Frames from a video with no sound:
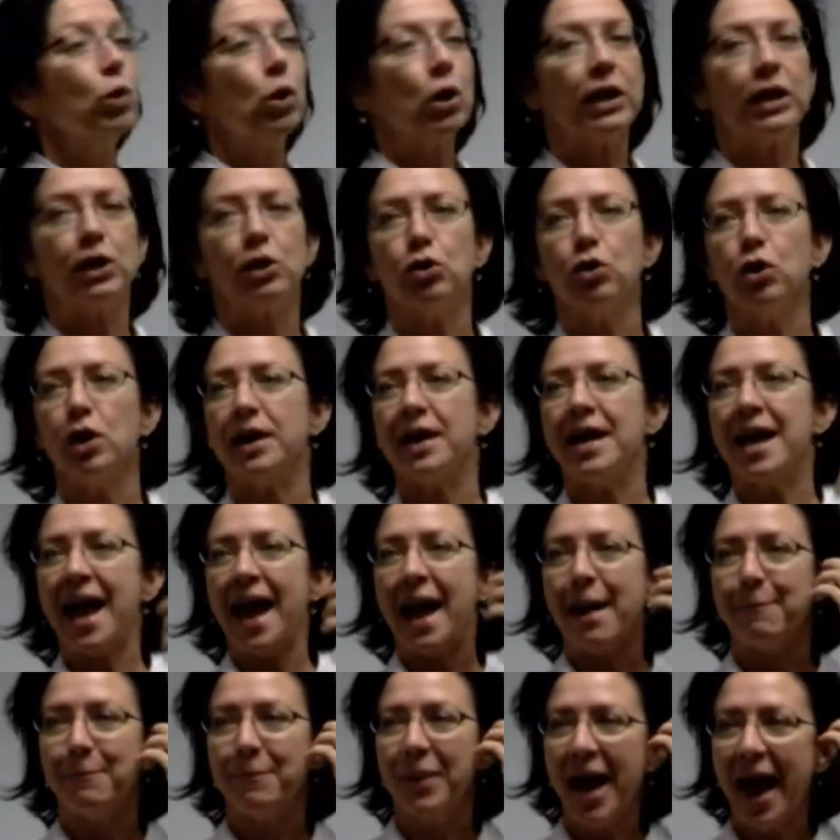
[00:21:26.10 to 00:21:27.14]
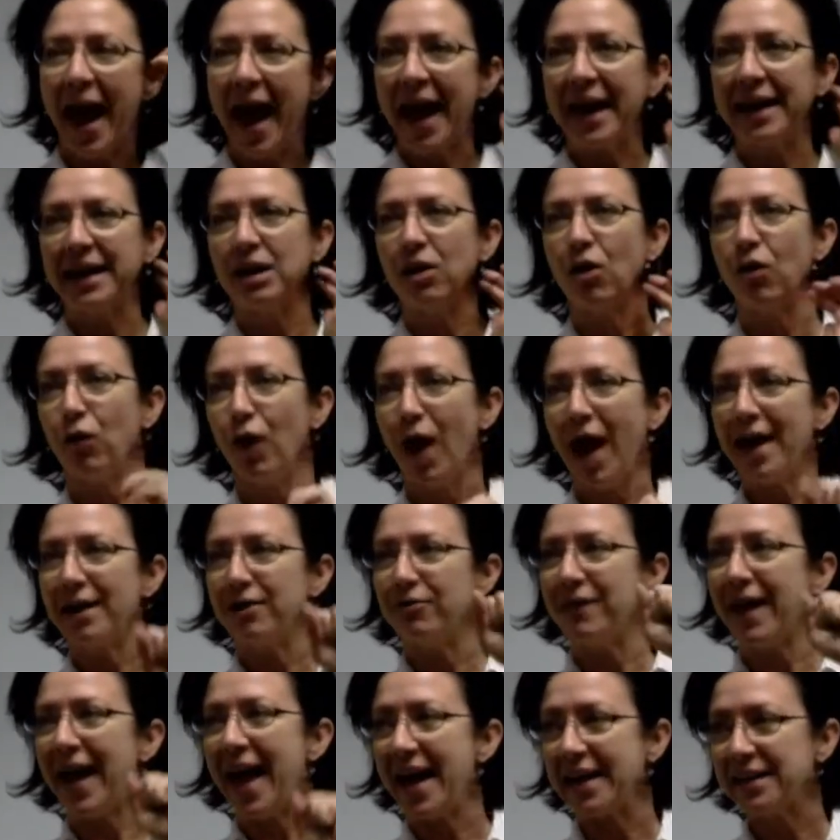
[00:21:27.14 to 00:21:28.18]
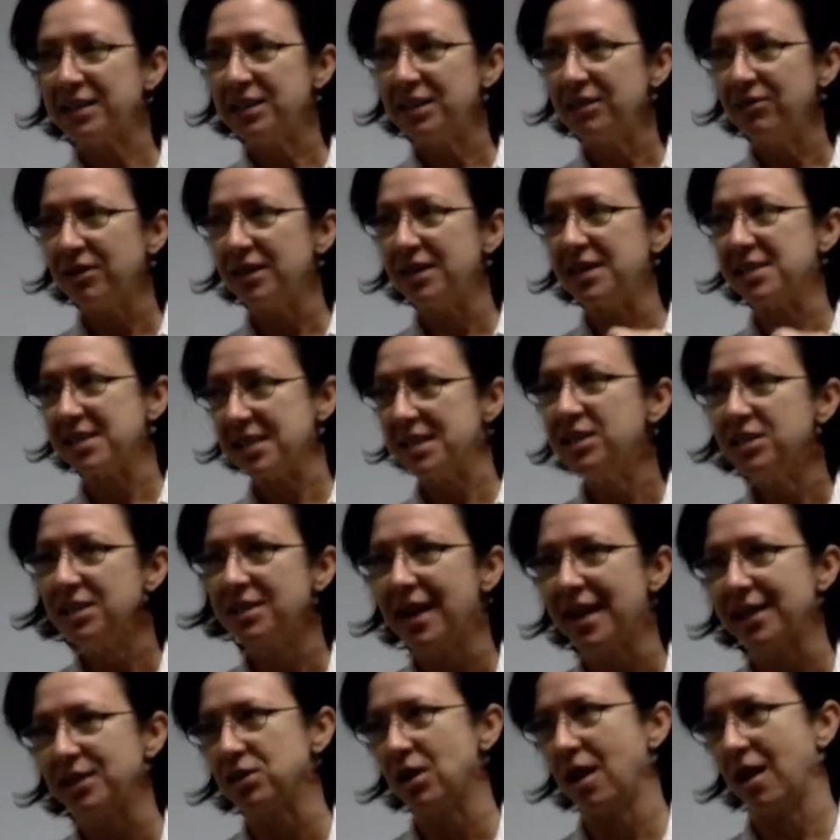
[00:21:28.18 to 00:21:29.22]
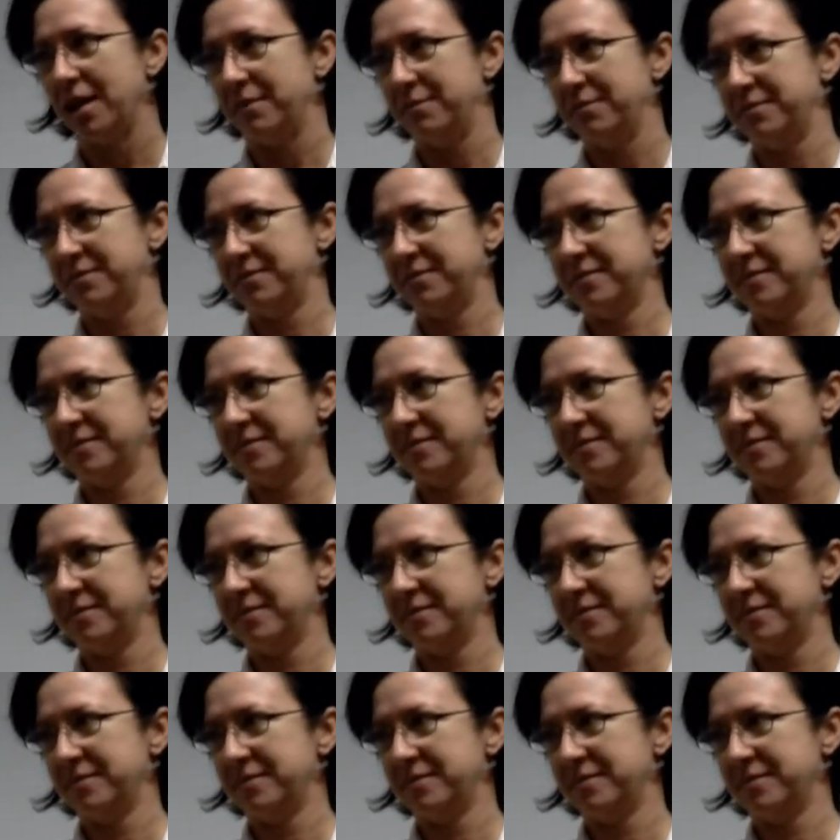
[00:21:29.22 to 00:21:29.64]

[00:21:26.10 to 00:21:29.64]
really good at packing a lot of activities into that time.